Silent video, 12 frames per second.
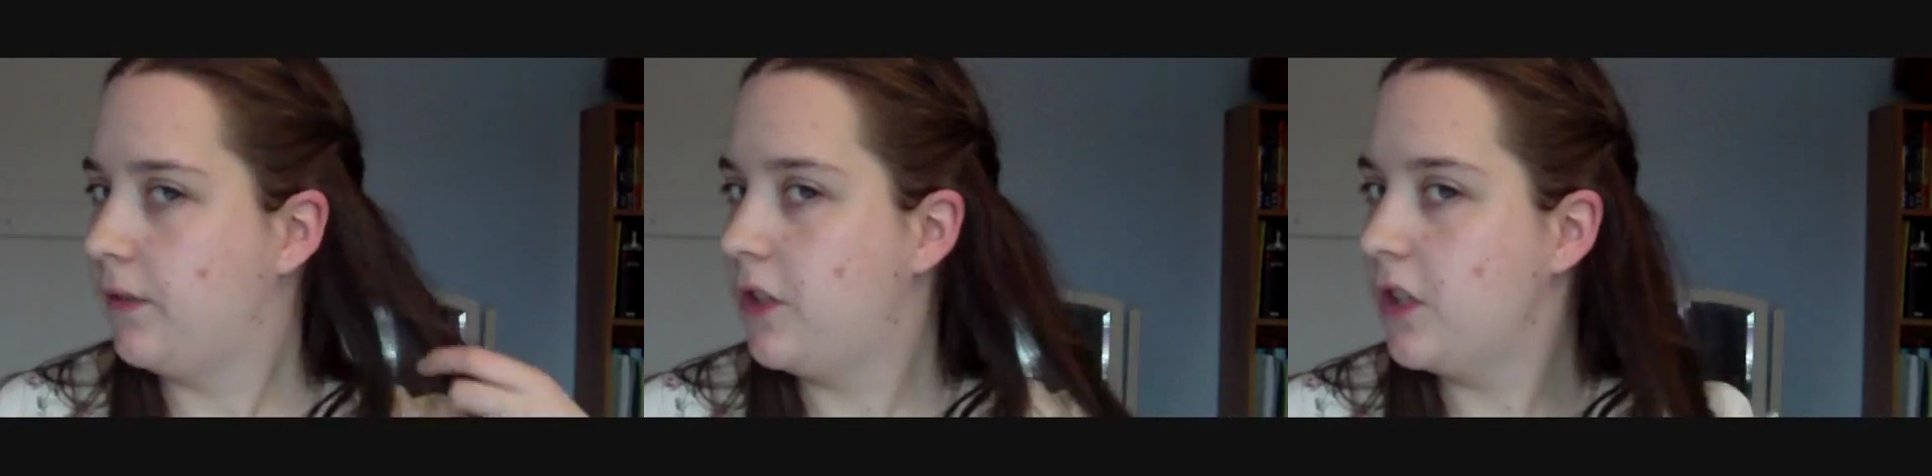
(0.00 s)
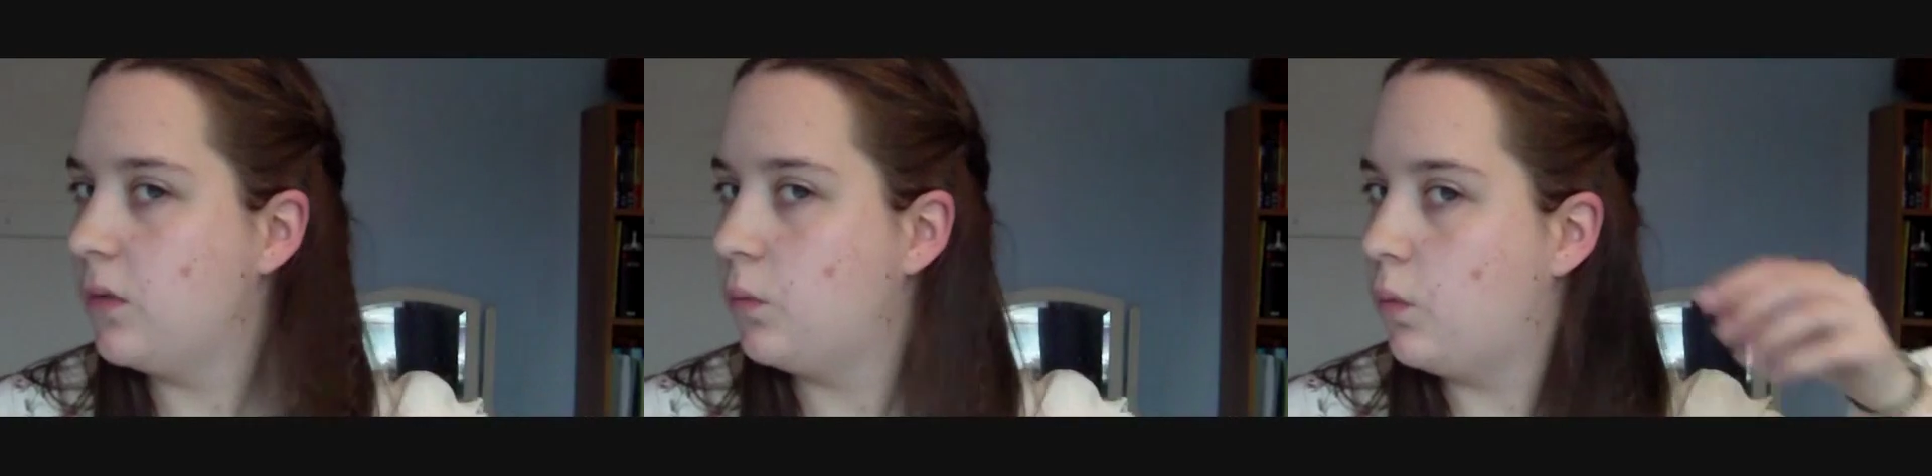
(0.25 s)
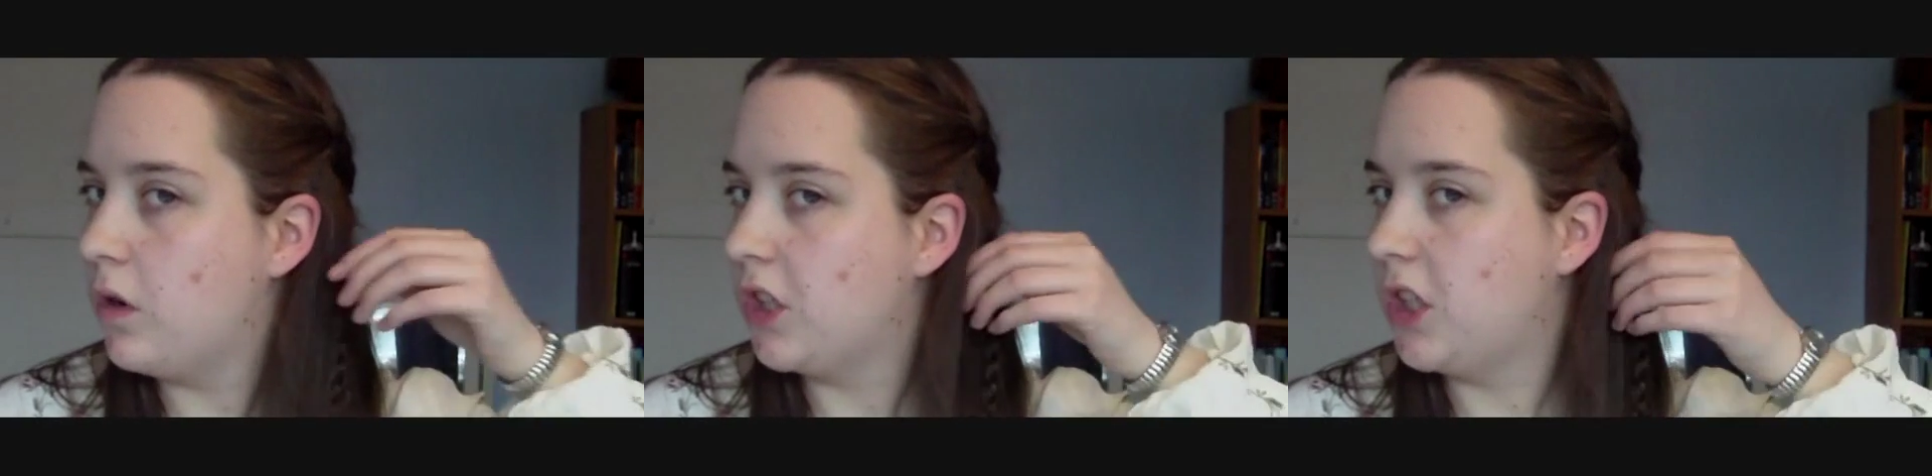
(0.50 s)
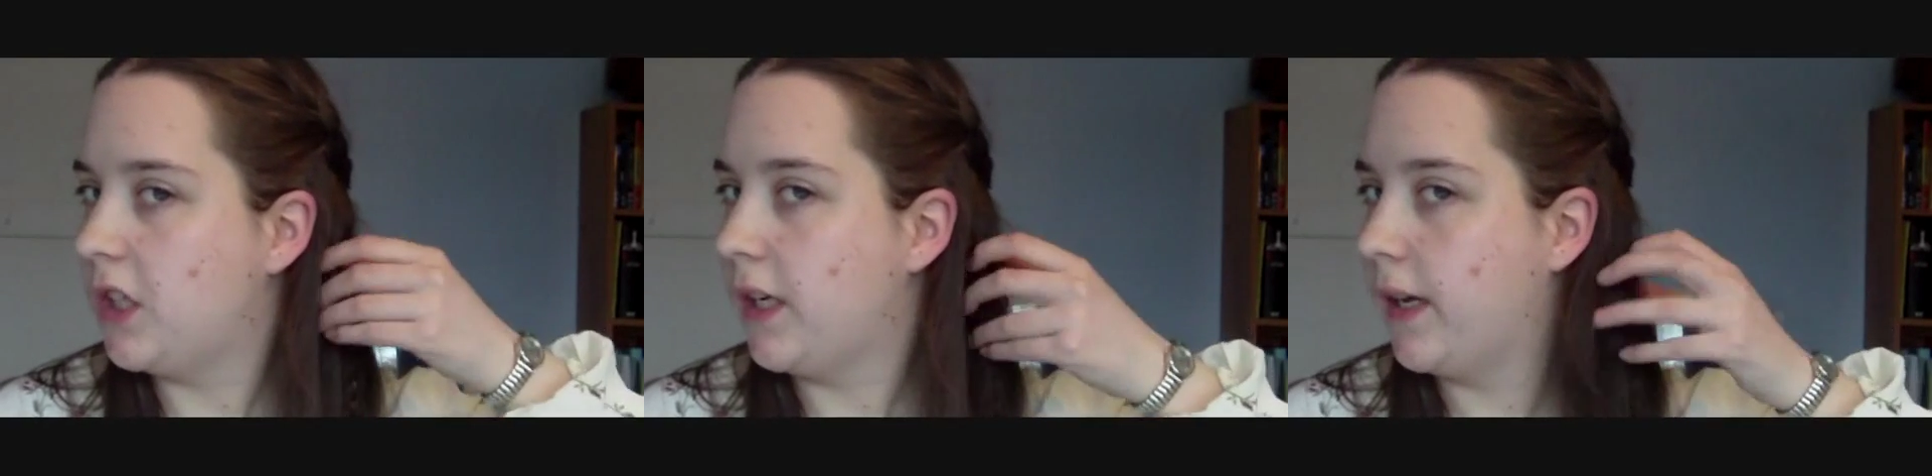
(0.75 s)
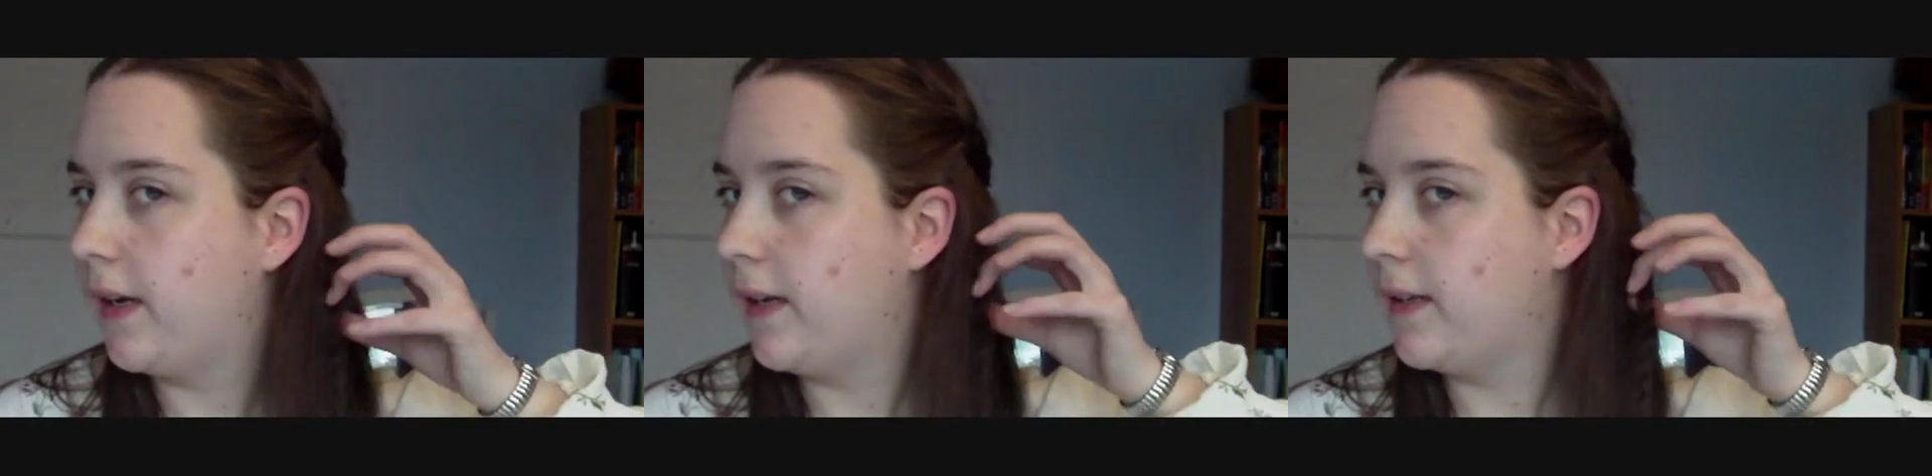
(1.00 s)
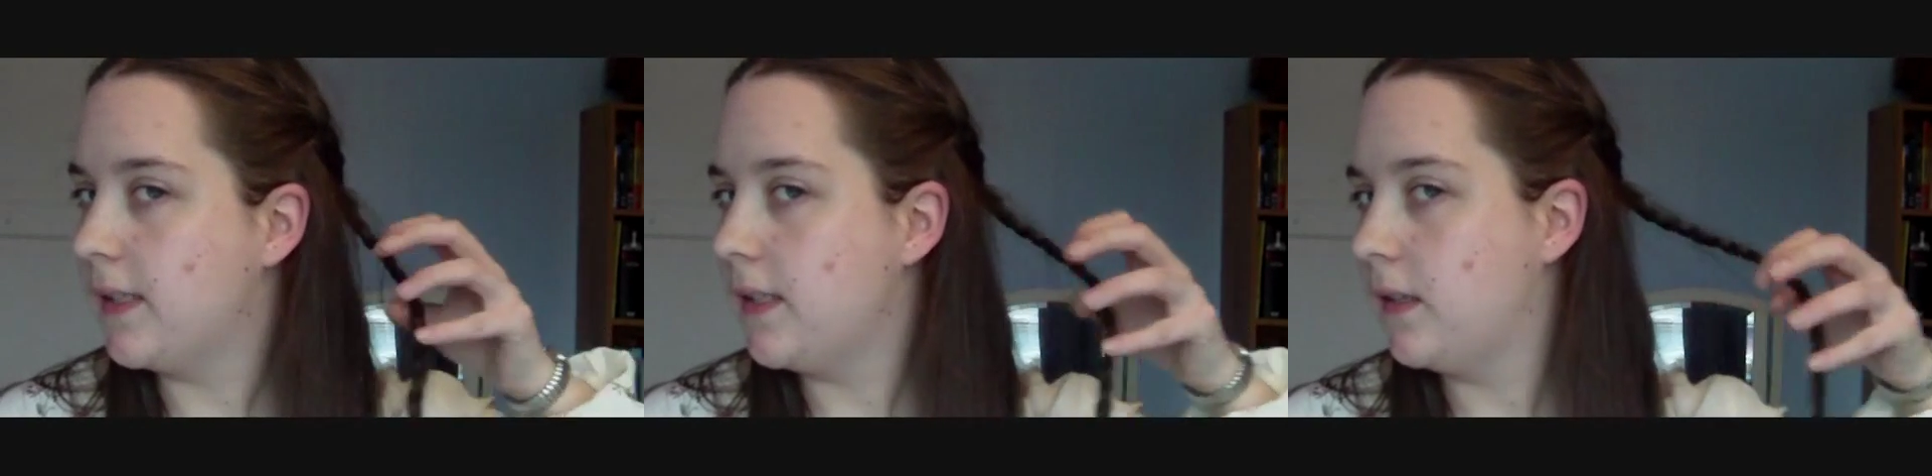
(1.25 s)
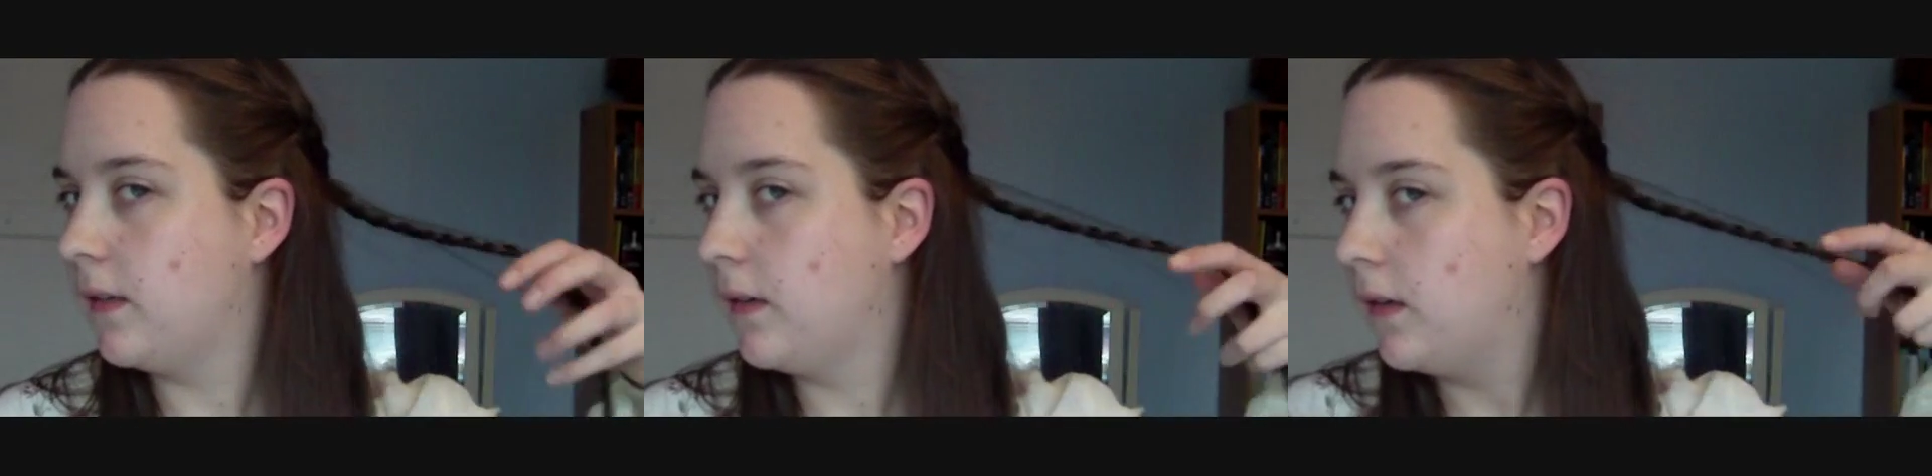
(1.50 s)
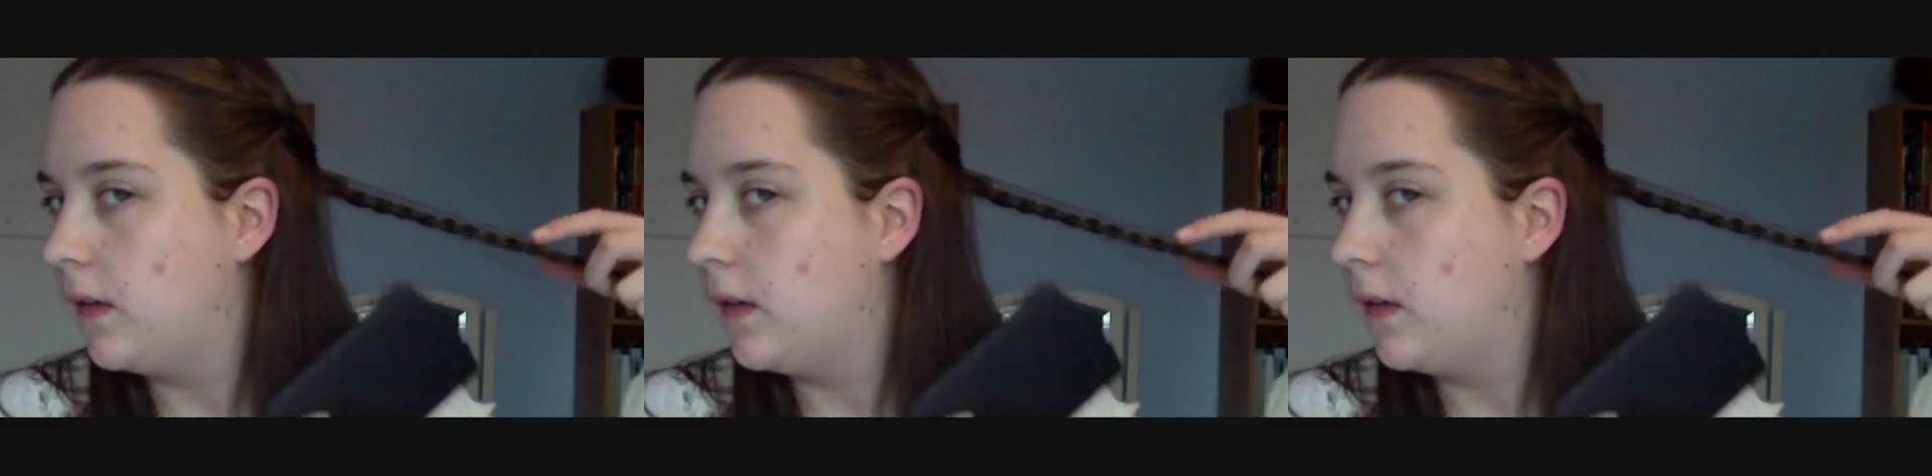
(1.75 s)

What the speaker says: I've just washed it and it doesn't,